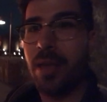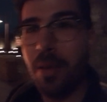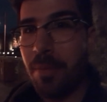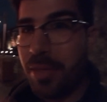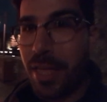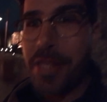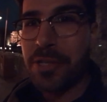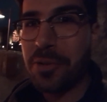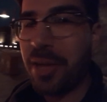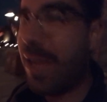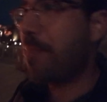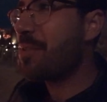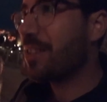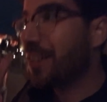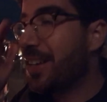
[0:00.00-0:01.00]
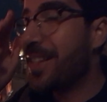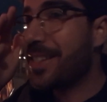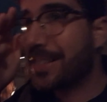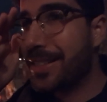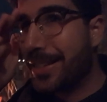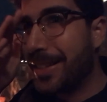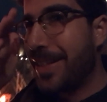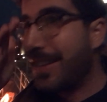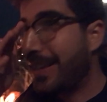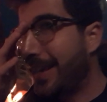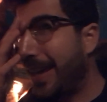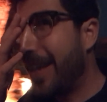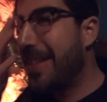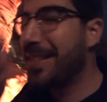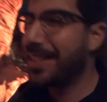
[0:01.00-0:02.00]
But that's okay because
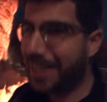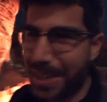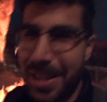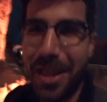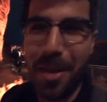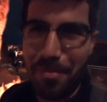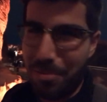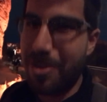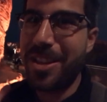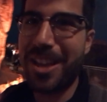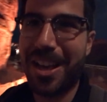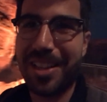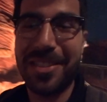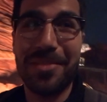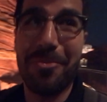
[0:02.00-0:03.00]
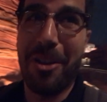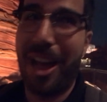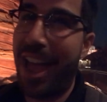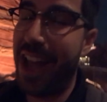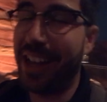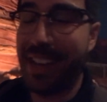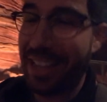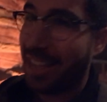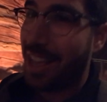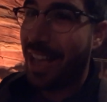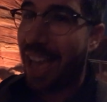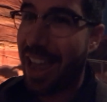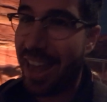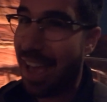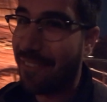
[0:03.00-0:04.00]
it's still a pretty awesome ride.
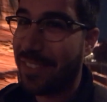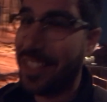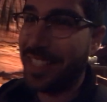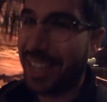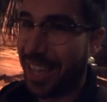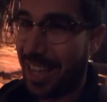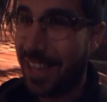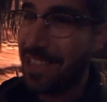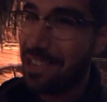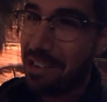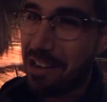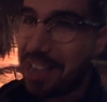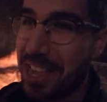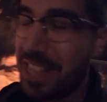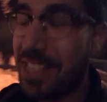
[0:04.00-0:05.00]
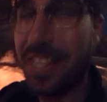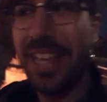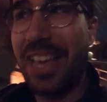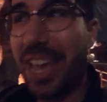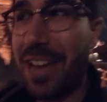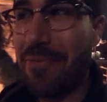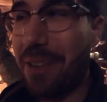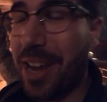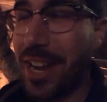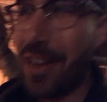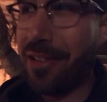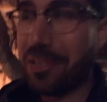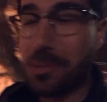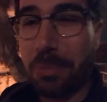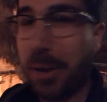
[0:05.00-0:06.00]
I'd have to say, Guardians and
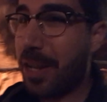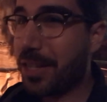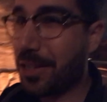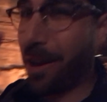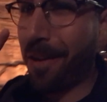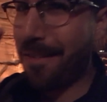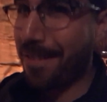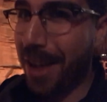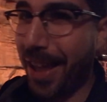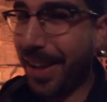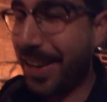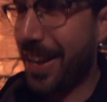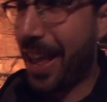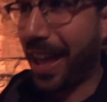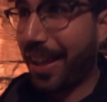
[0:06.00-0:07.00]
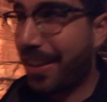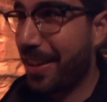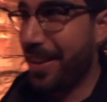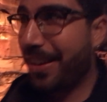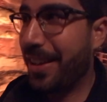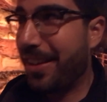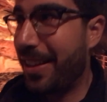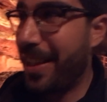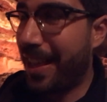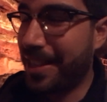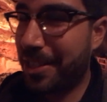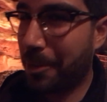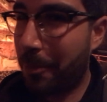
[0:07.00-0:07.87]
Radiator Springs are neck and neck as